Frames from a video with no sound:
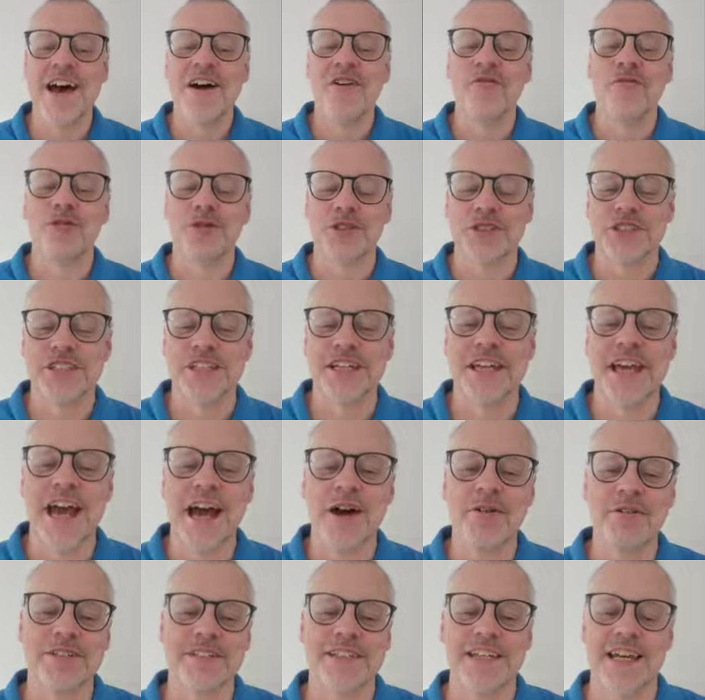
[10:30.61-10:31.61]
We'll see
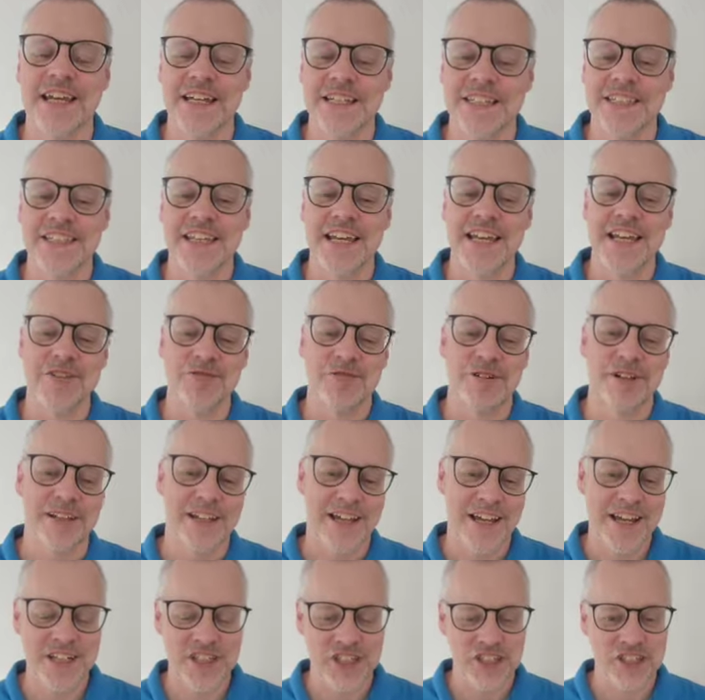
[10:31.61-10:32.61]
how it tastes in
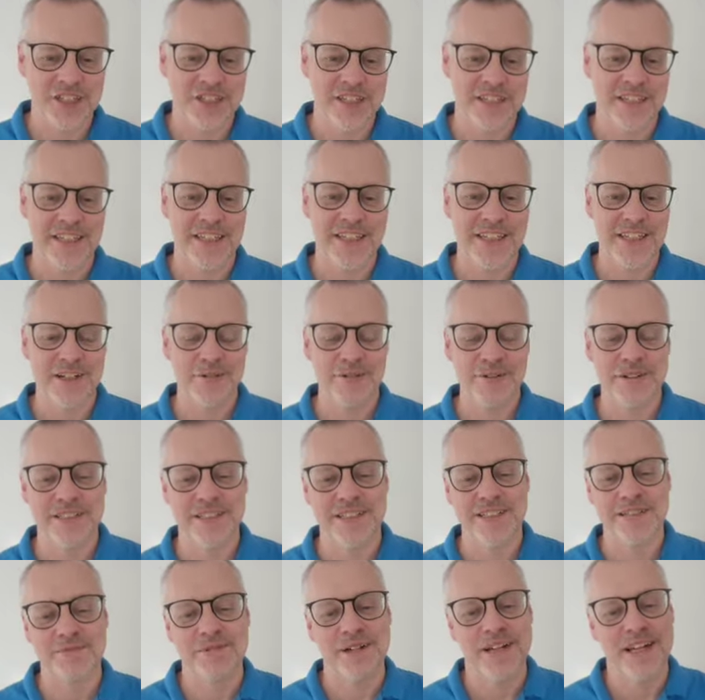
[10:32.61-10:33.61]
relation to the Kiwi
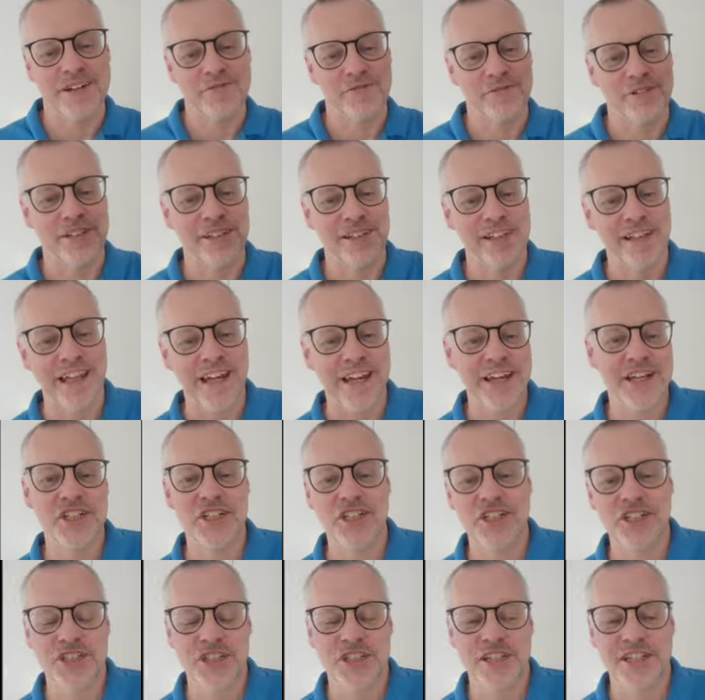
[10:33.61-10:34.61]
dip, in
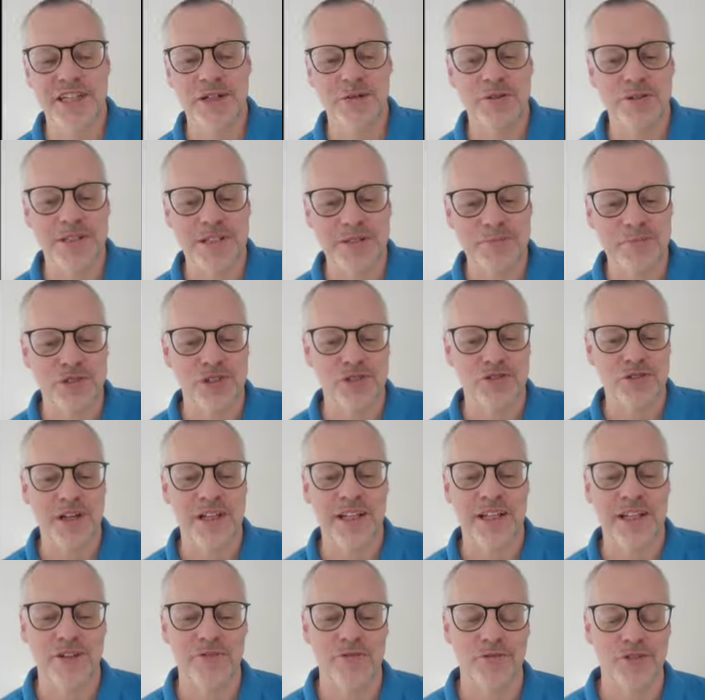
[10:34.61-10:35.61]
relation to Kiwi dip
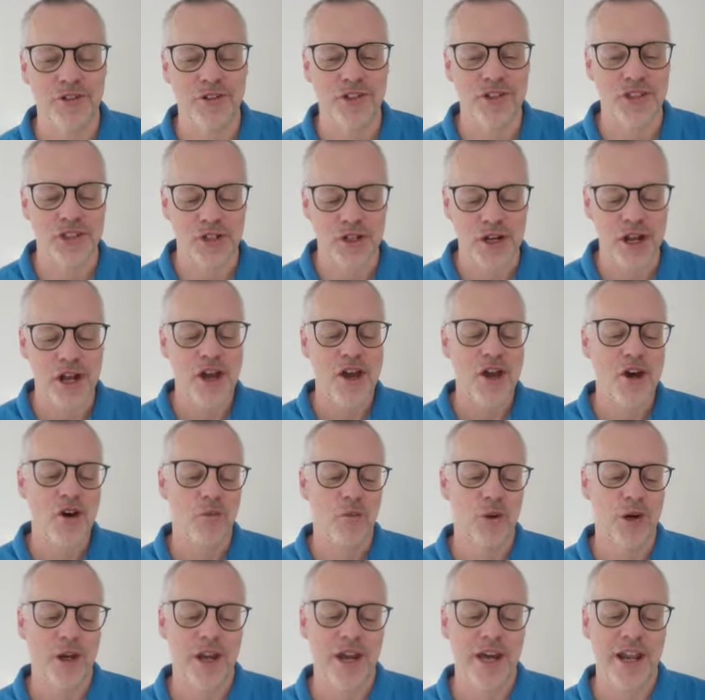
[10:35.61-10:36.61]
Australian version.
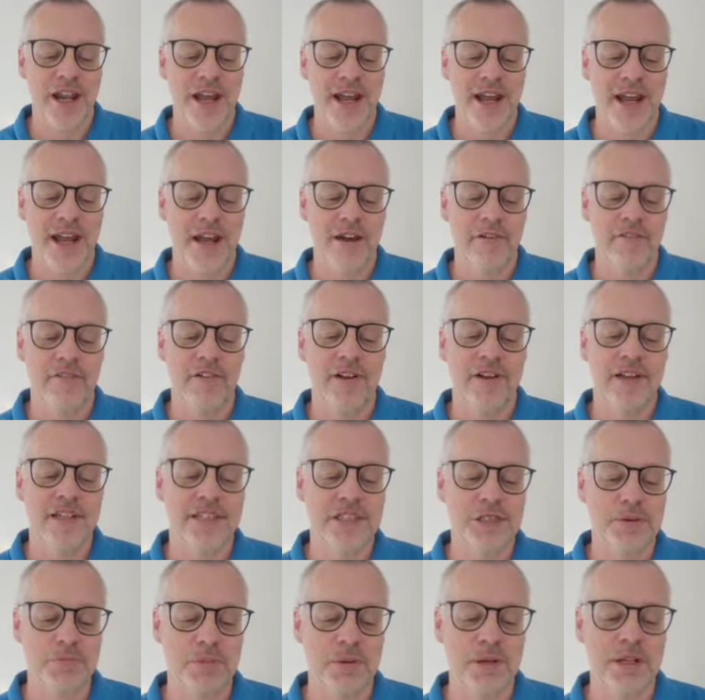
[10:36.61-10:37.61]
We're going to have
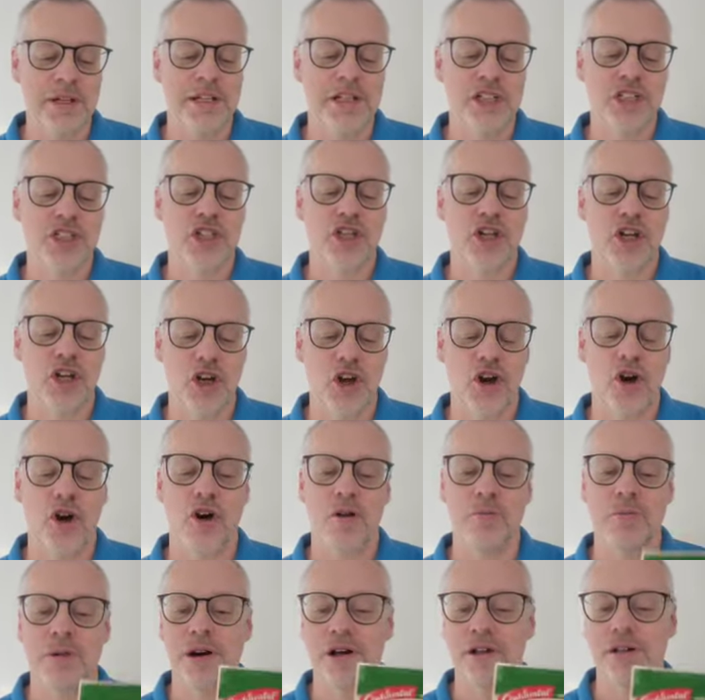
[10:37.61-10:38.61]
spinach
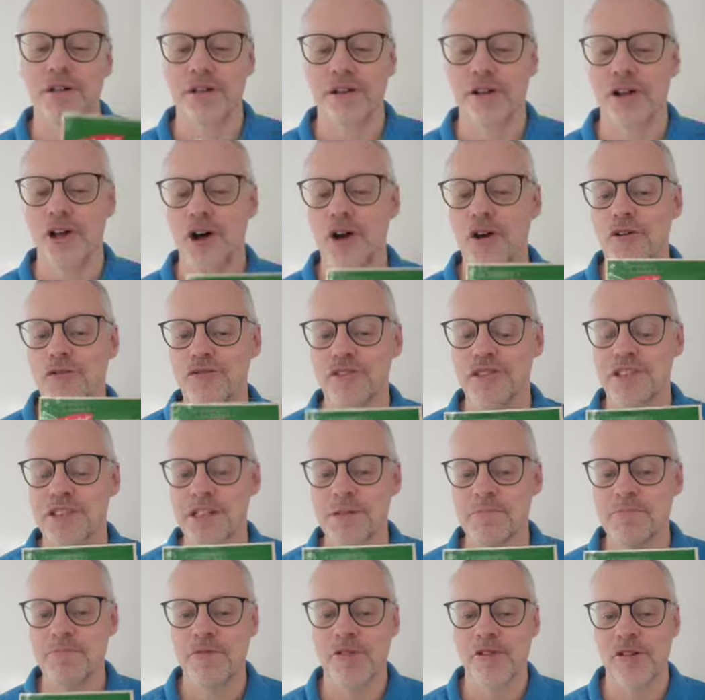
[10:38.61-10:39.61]
cob loaf
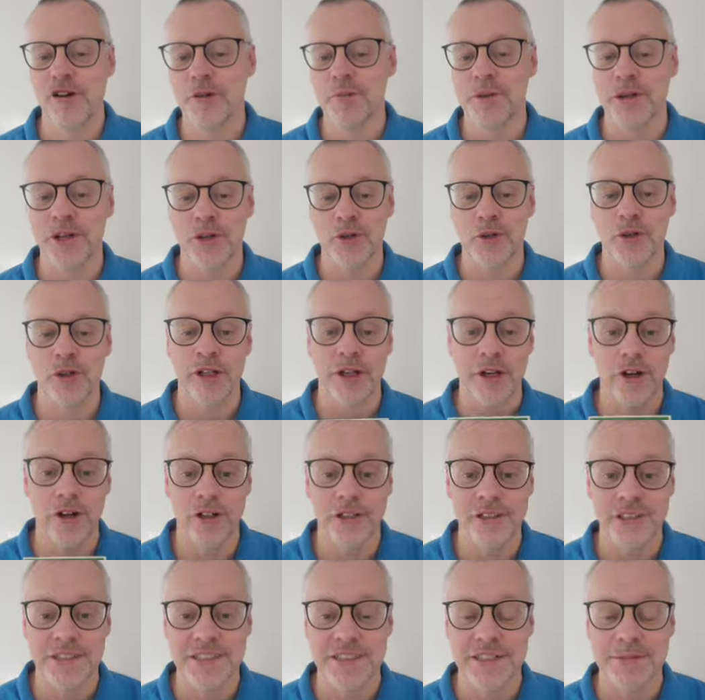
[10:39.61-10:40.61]
dip, or I'm going to call it
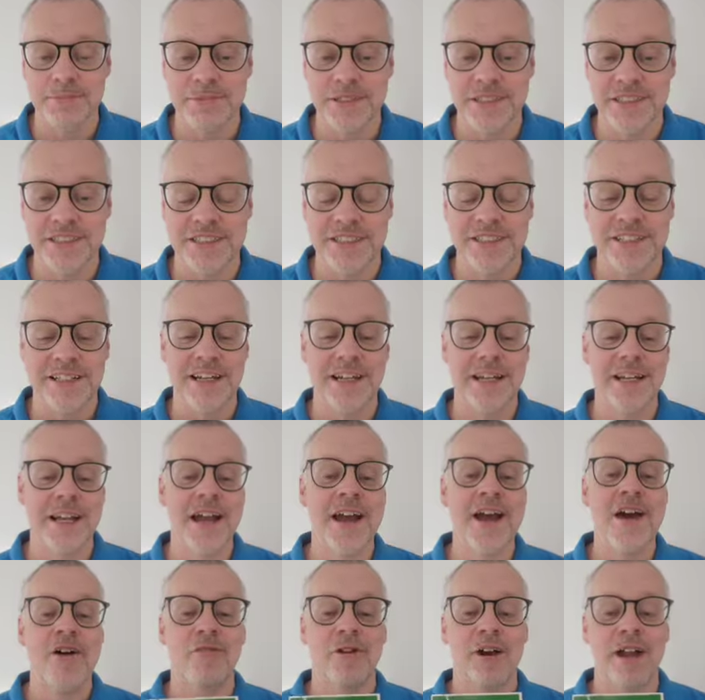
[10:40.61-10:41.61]
Oz dip just today.
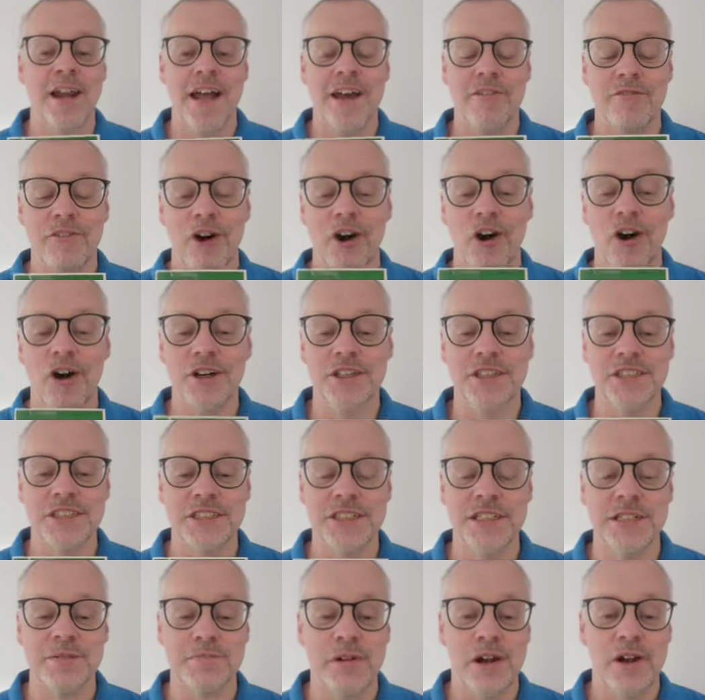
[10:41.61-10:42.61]
We're going to have Oz
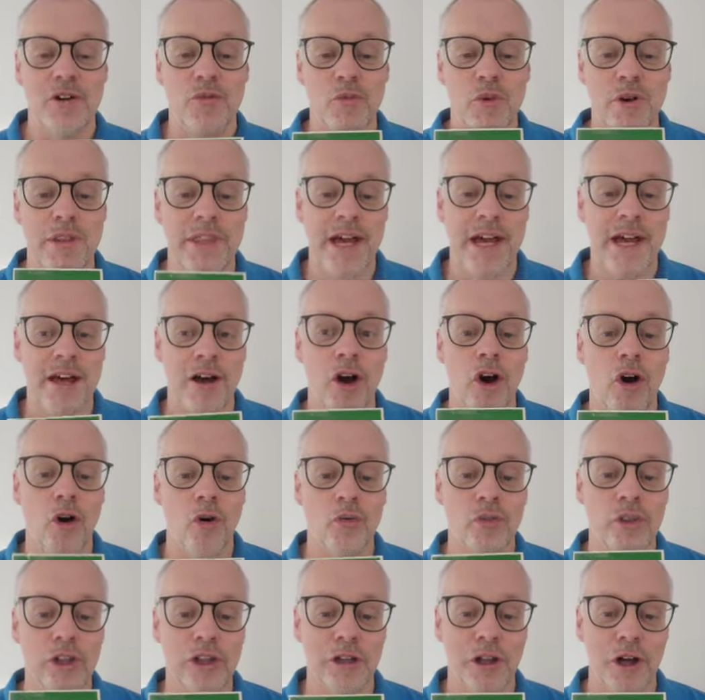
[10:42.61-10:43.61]
dip without
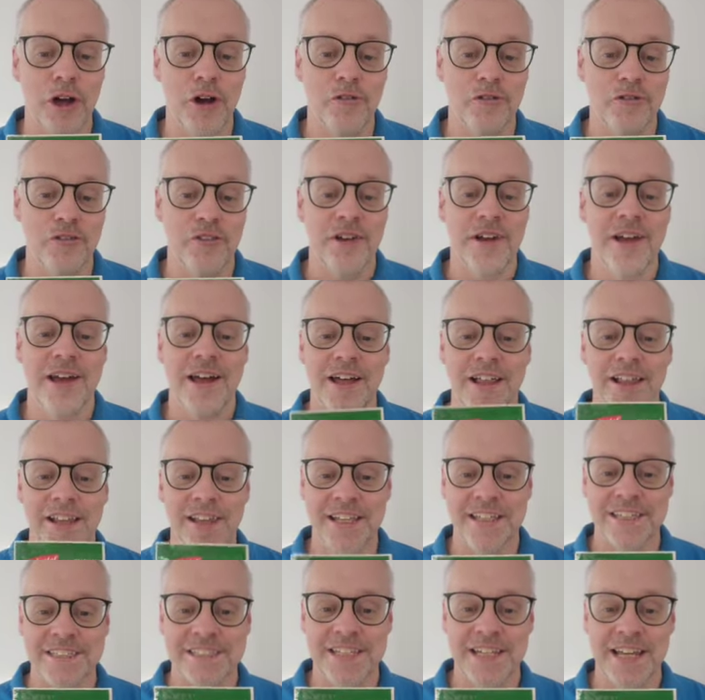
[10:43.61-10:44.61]
hold the loaf.
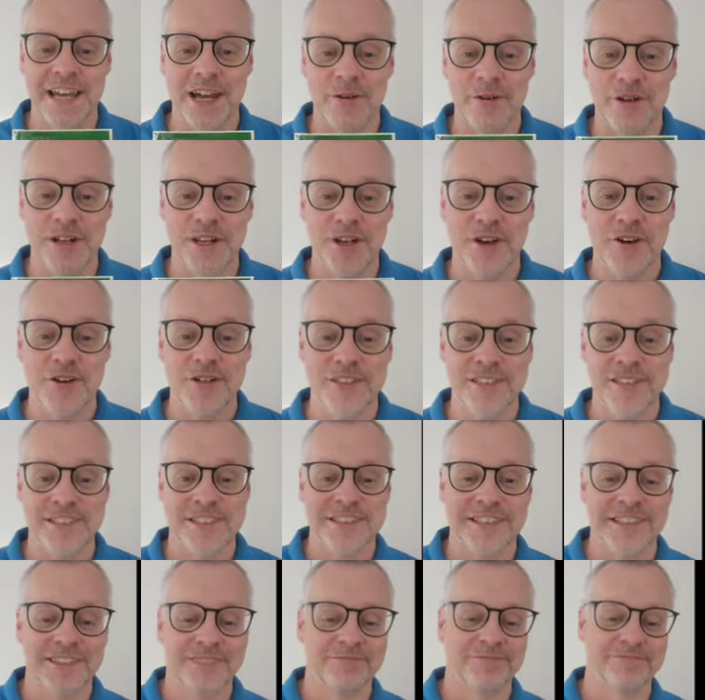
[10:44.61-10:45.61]
Let's see how it goes.
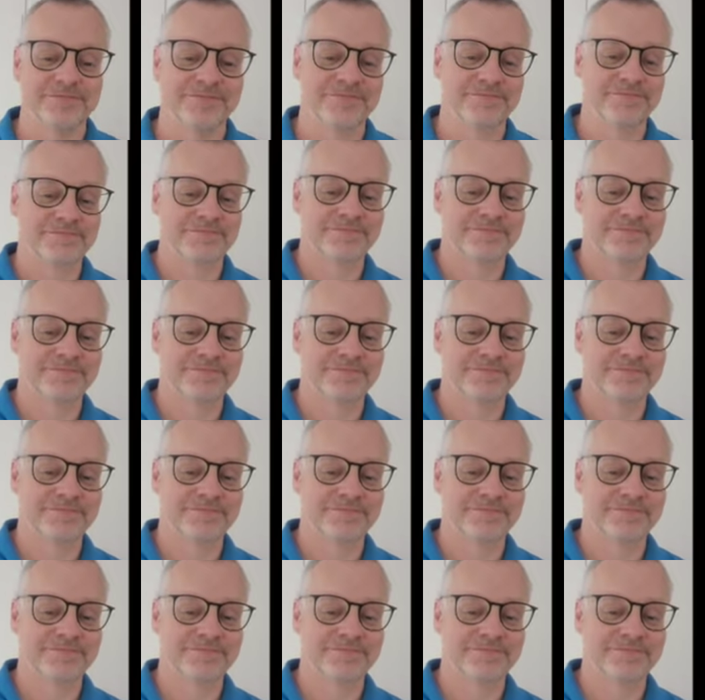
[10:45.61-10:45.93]
Recipe